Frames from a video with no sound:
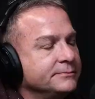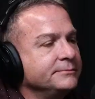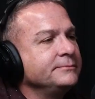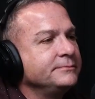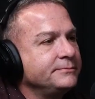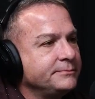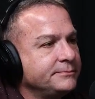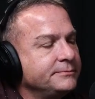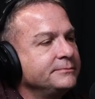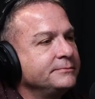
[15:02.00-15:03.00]
Mhm.
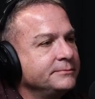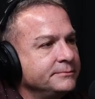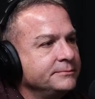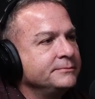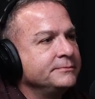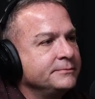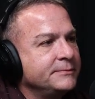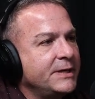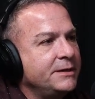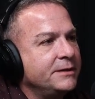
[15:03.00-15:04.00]

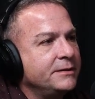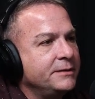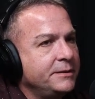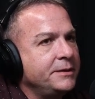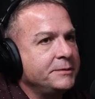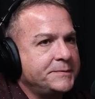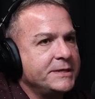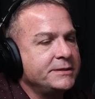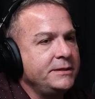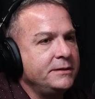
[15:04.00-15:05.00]
In the
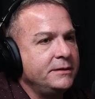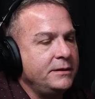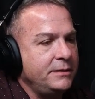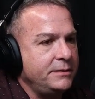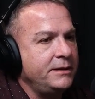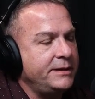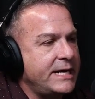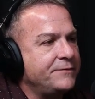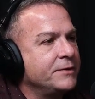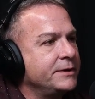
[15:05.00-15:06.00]
especially in
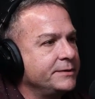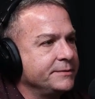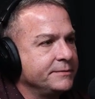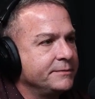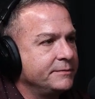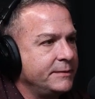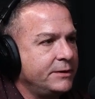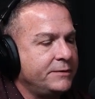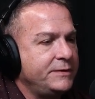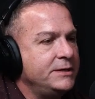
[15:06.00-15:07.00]
Africa,
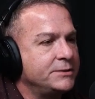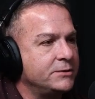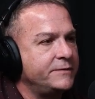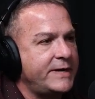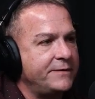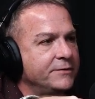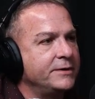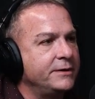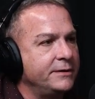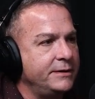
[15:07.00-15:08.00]
off the east coast of
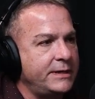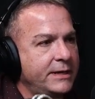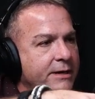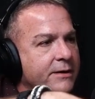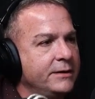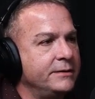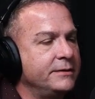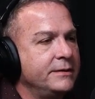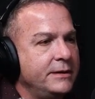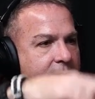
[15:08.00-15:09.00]
Africa, in that area,
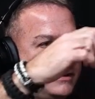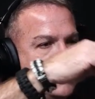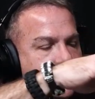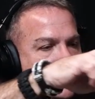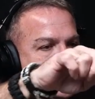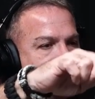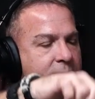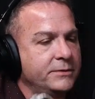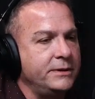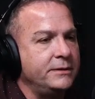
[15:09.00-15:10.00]
and then
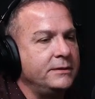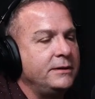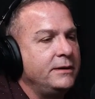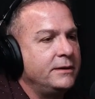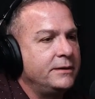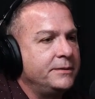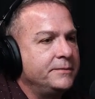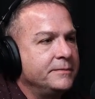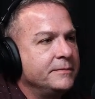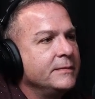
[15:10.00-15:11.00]
also in
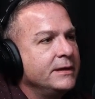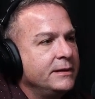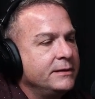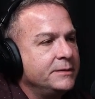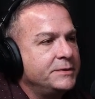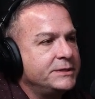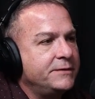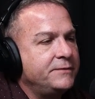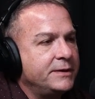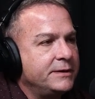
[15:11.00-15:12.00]
the
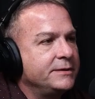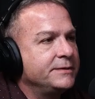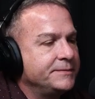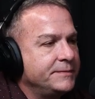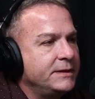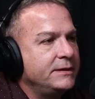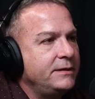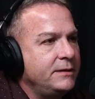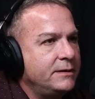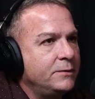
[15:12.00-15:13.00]
Pacific, in
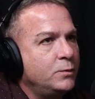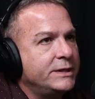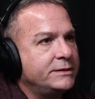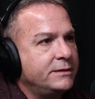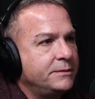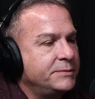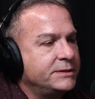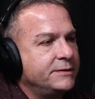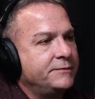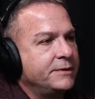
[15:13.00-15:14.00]
the West
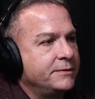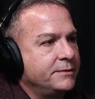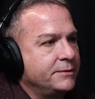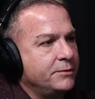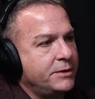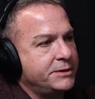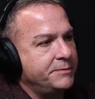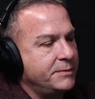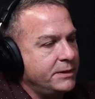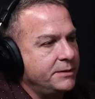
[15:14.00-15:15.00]
Pacific, across
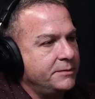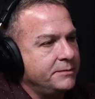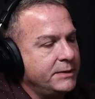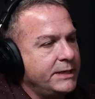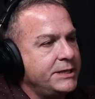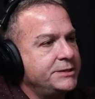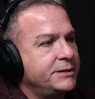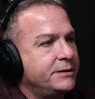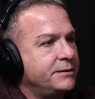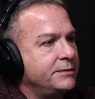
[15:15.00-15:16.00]

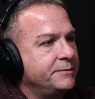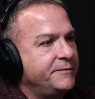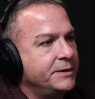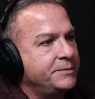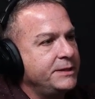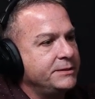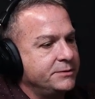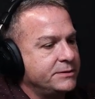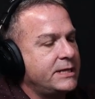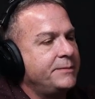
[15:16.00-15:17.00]
Malaysia, Philippines.
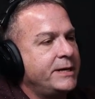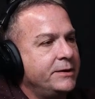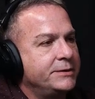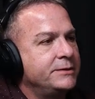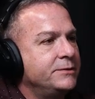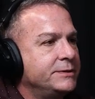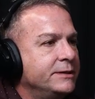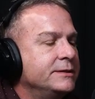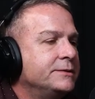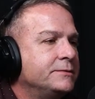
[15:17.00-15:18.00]
There's a lot of pirates in those
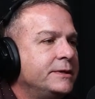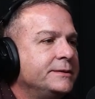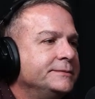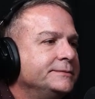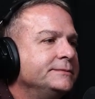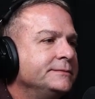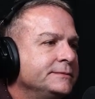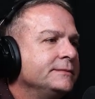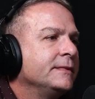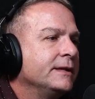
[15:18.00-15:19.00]
areas as well.
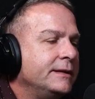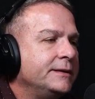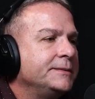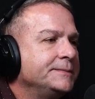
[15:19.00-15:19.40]
Yeah,